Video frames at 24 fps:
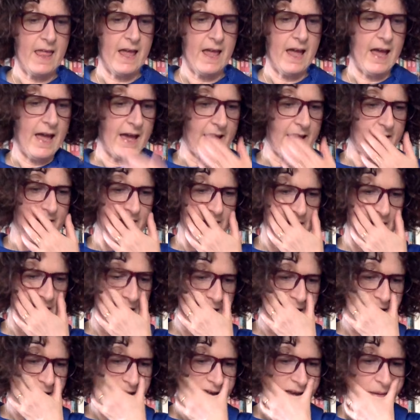and
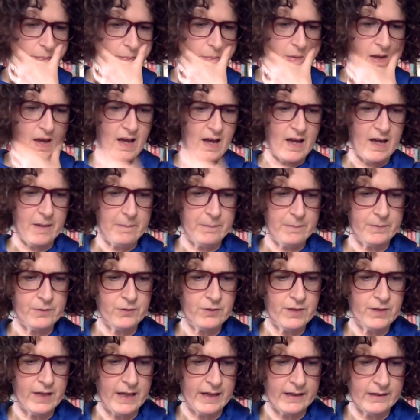I am up to
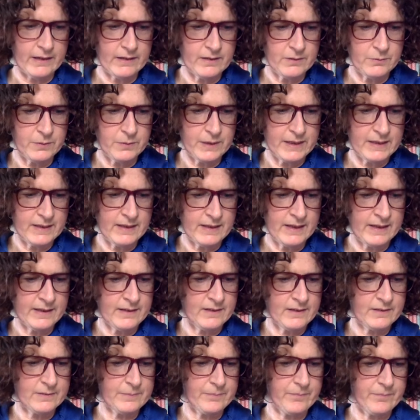date with
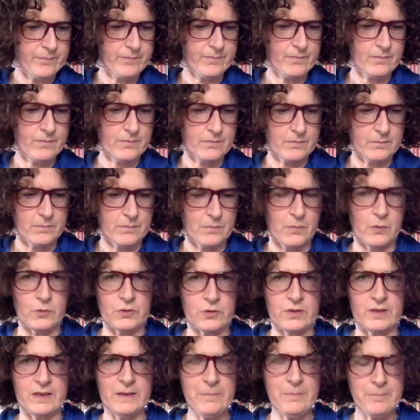it,
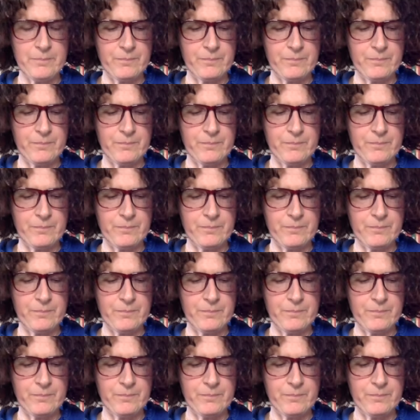mostly.